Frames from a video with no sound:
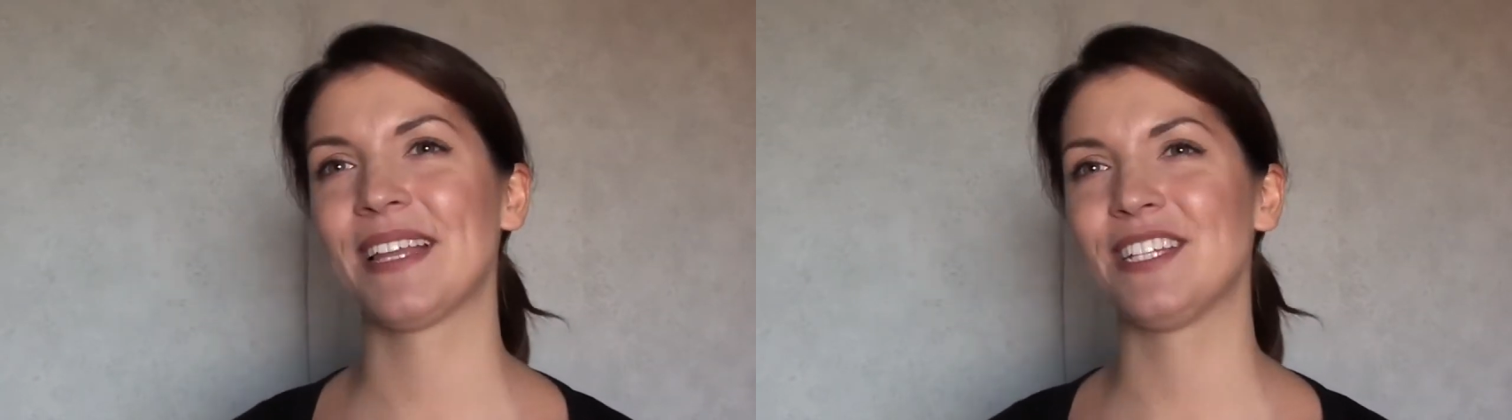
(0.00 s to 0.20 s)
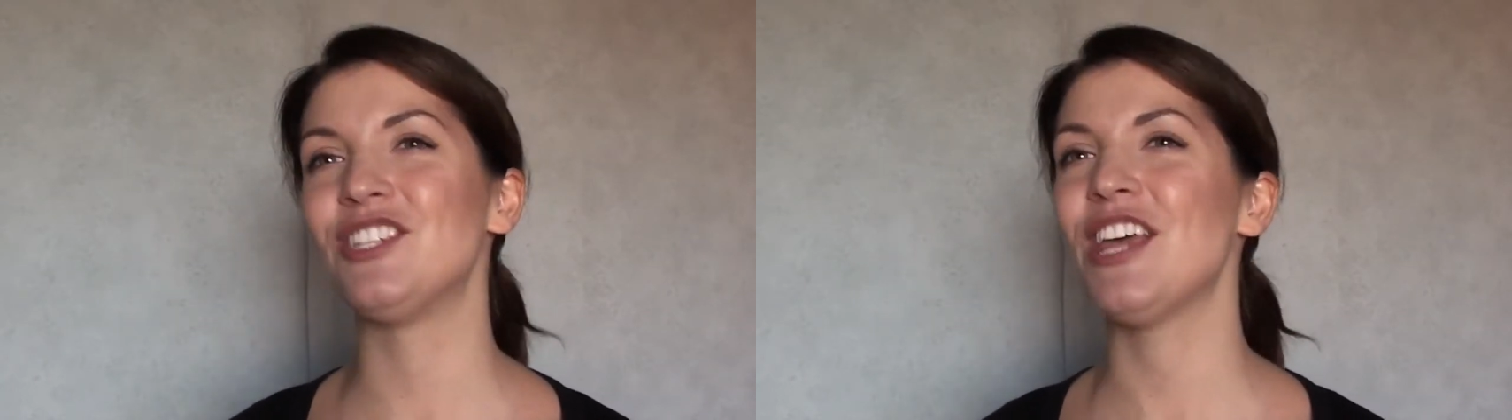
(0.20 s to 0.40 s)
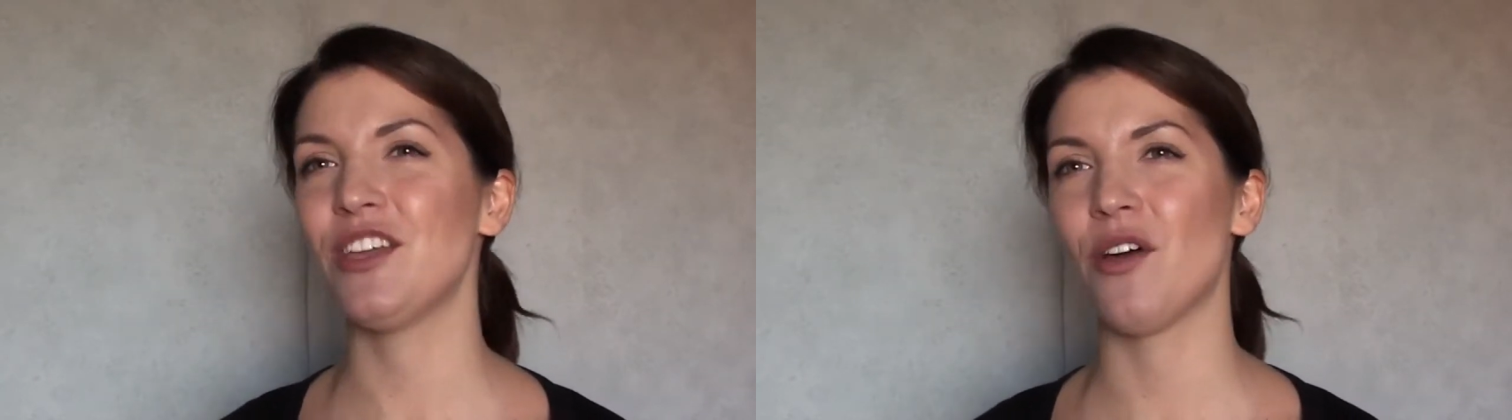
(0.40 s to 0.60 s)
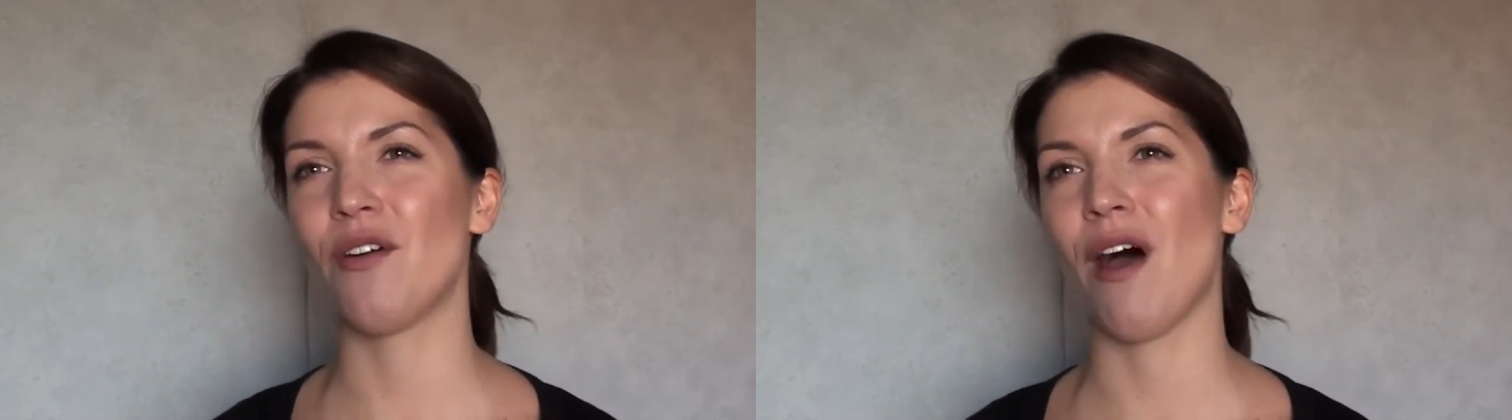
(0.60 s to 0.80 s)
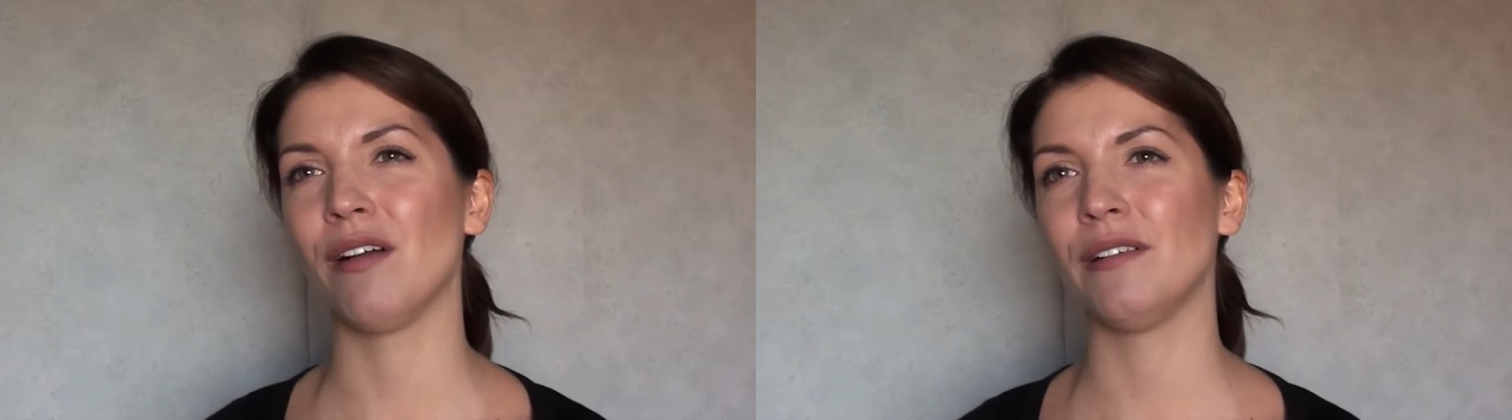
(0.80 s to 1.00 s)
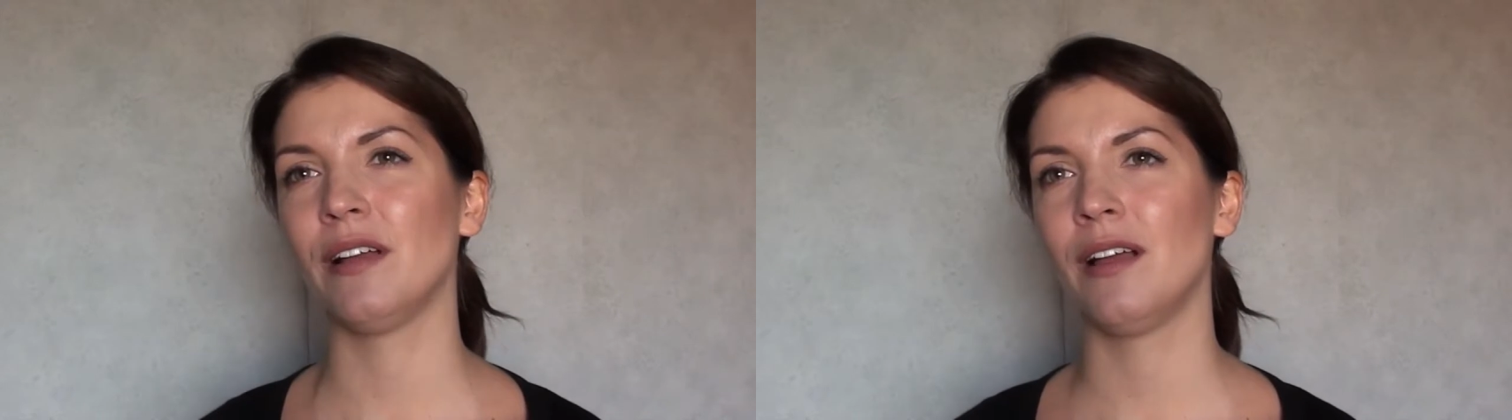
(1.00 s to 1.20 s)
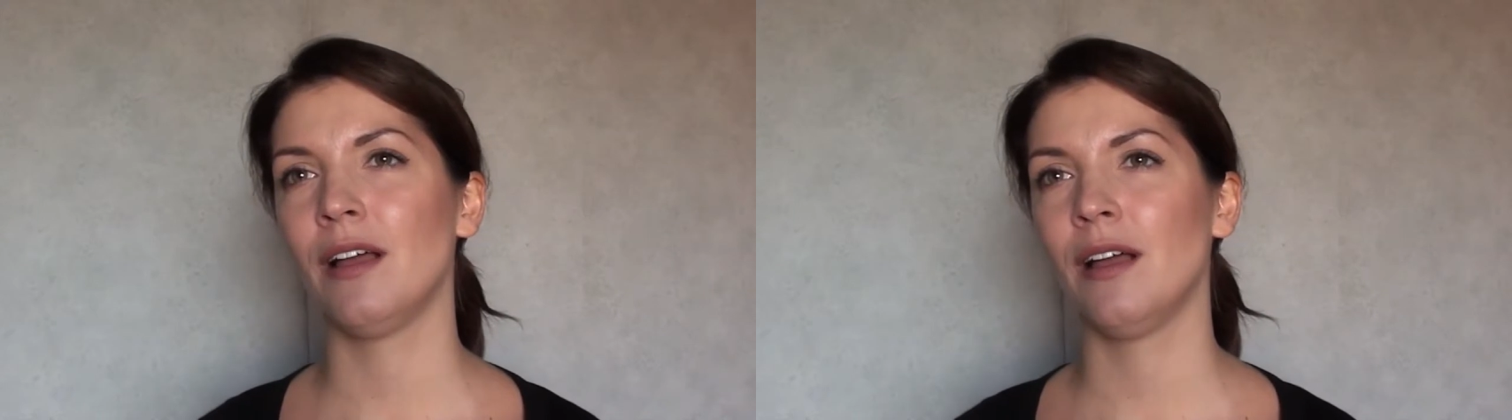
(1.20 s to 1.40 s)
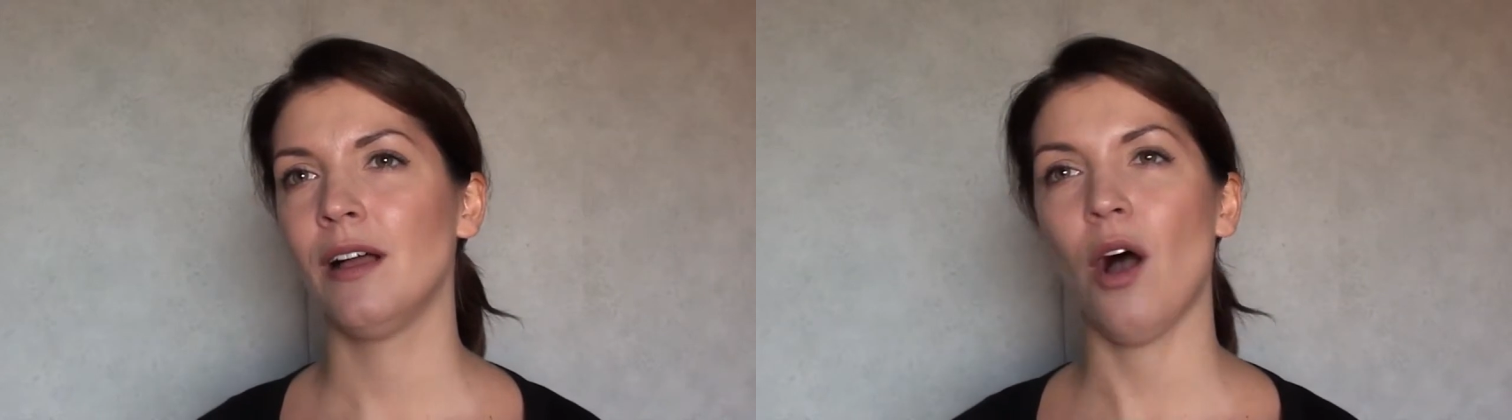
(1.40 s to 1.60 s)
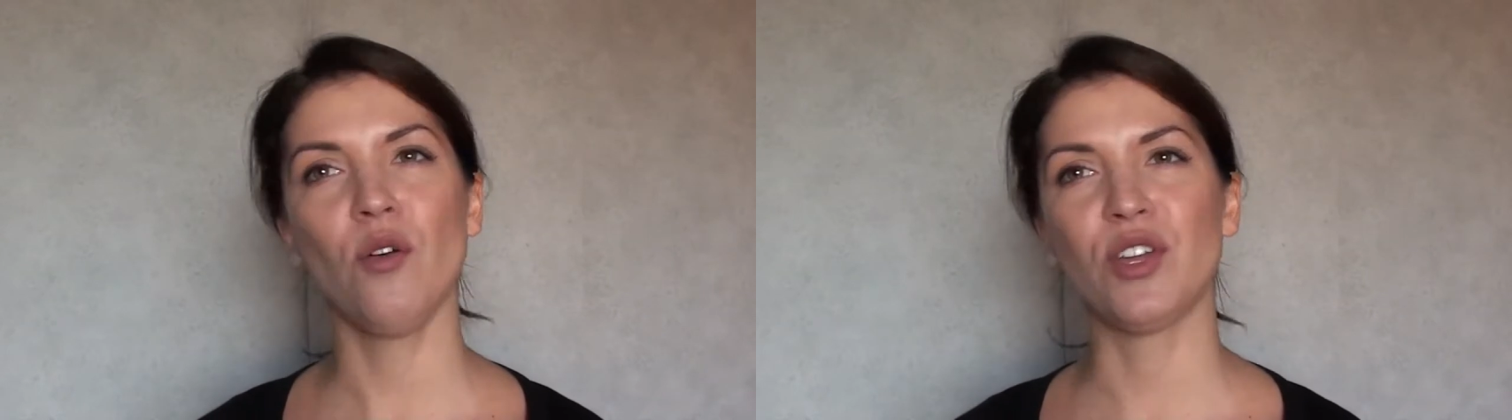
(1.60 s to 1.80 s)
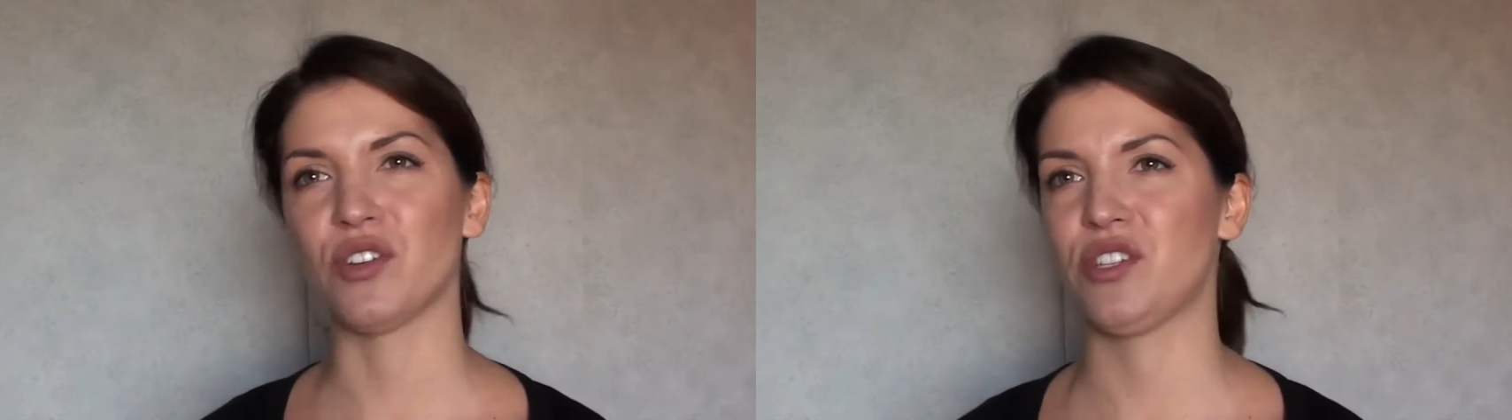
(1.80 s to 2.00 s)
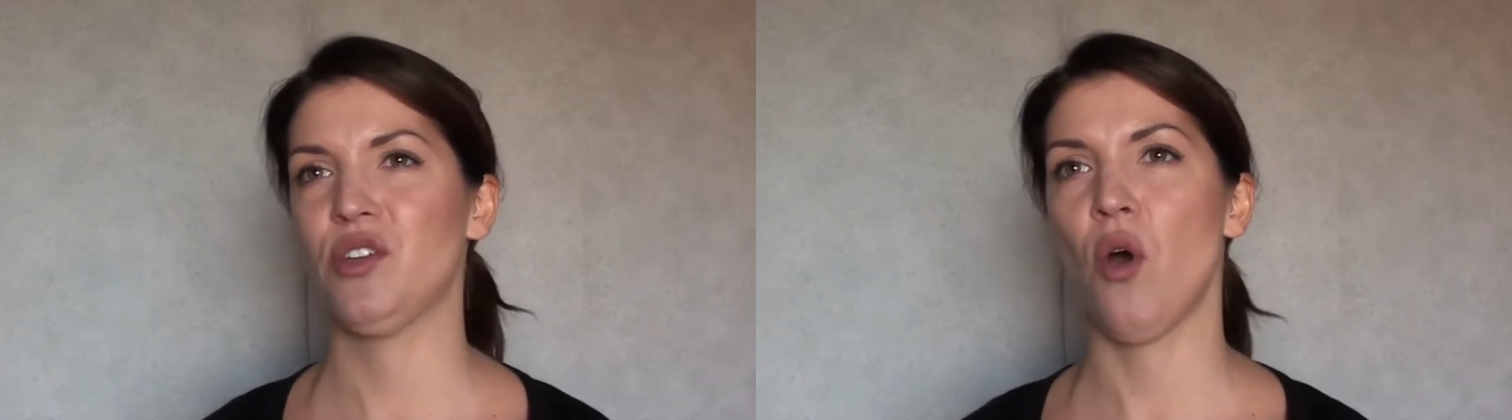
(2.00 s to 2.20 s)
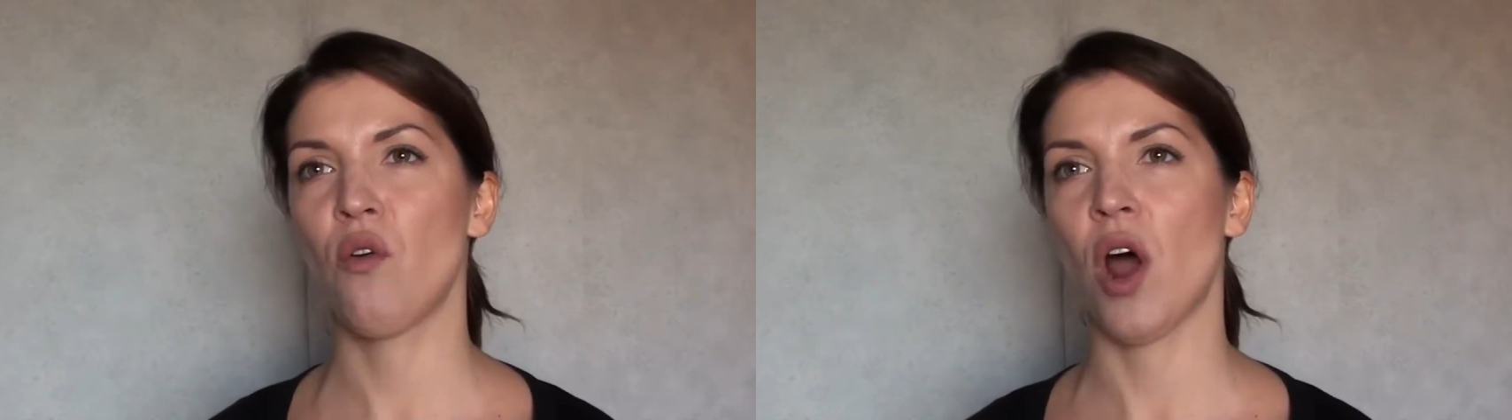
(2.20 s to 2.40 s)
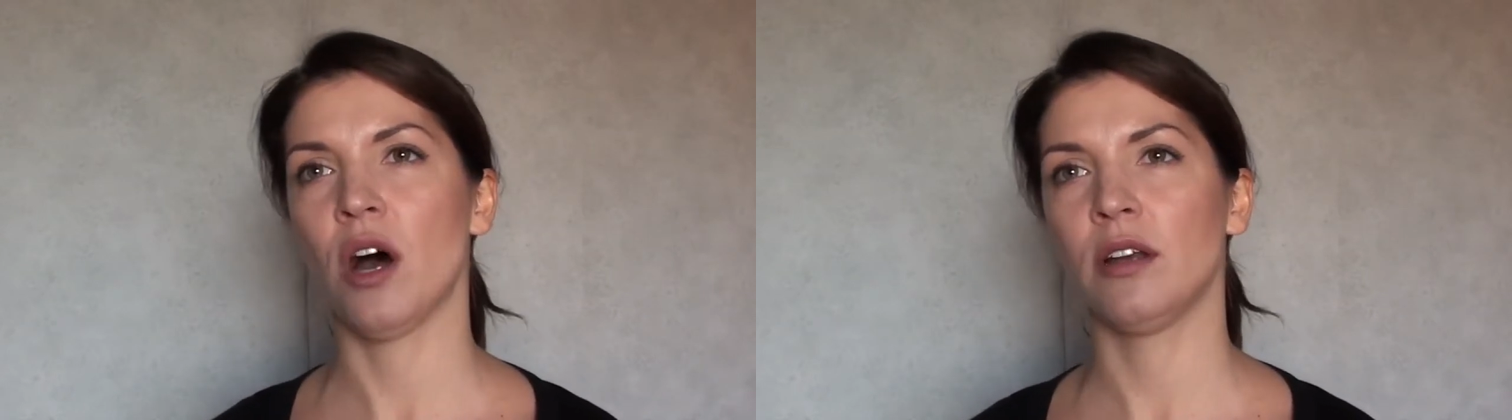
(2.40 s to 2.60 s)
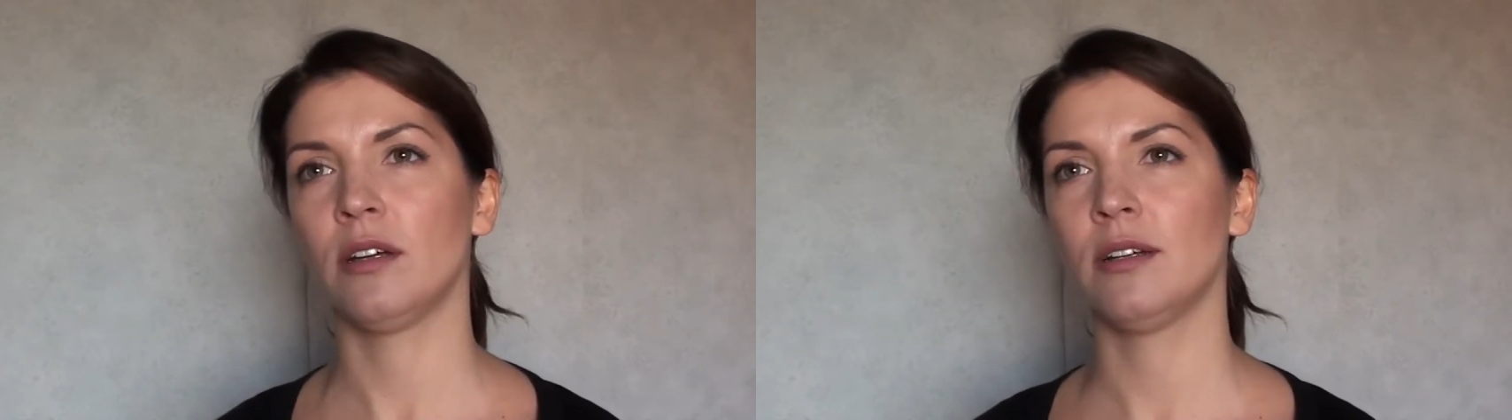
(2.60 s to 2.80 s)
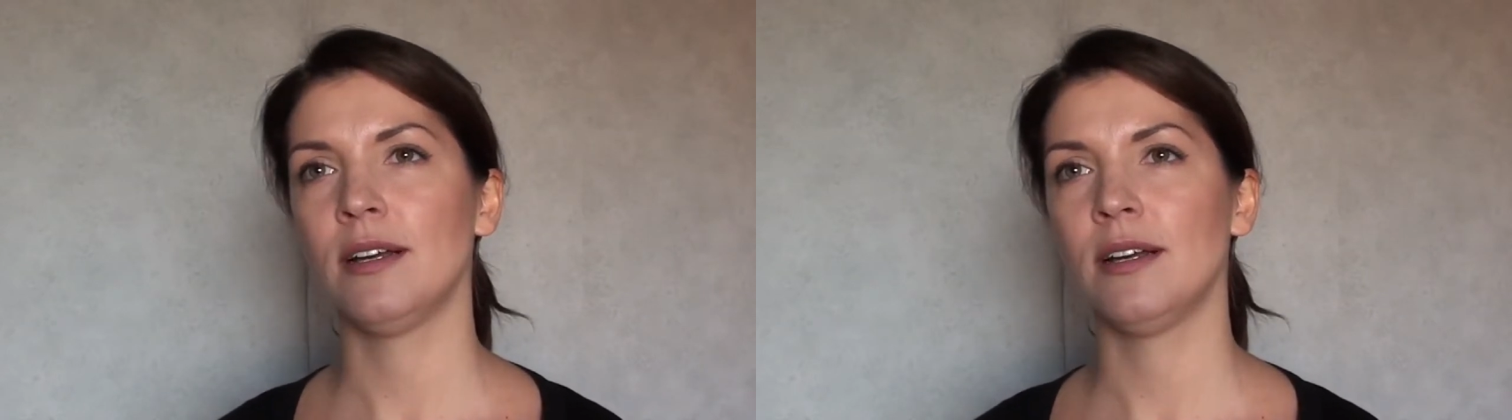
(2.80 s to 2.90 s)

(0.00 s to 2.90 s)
Today you're wrong. Oh, you're so wrong.